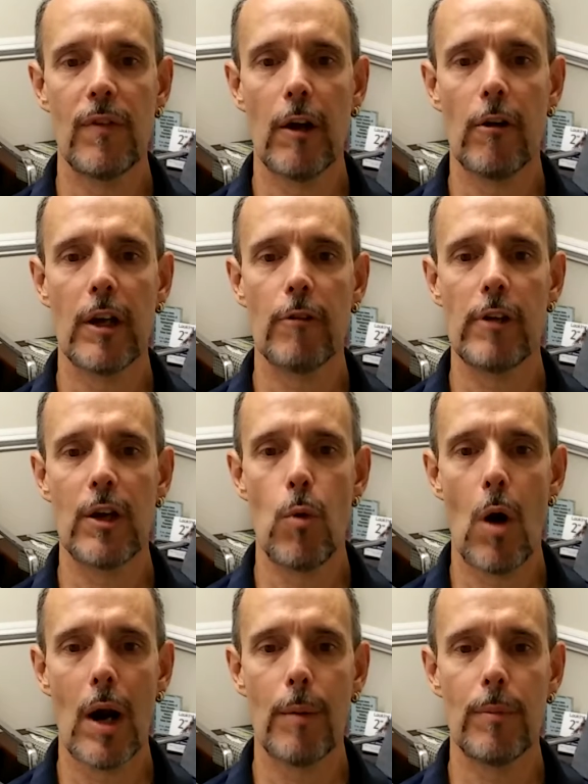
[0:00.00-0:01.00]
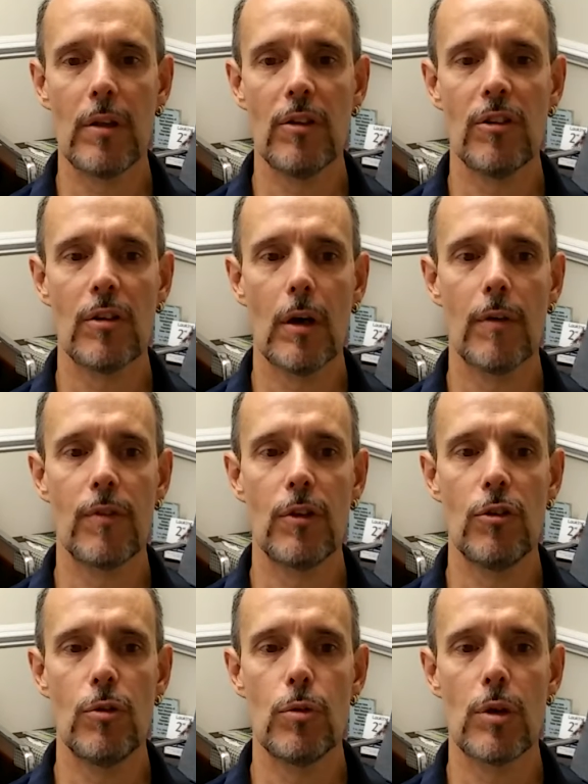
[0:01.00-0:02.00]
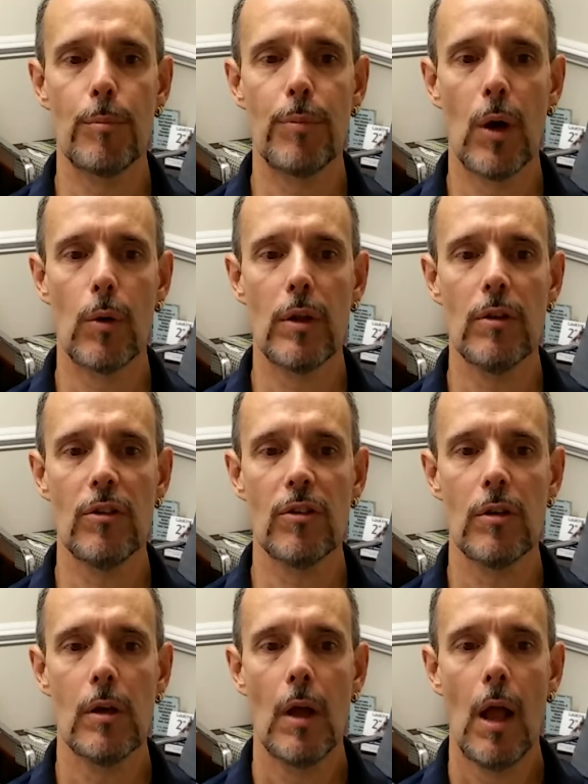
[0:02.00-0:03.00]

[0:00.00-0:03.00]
varying requirements of the two components.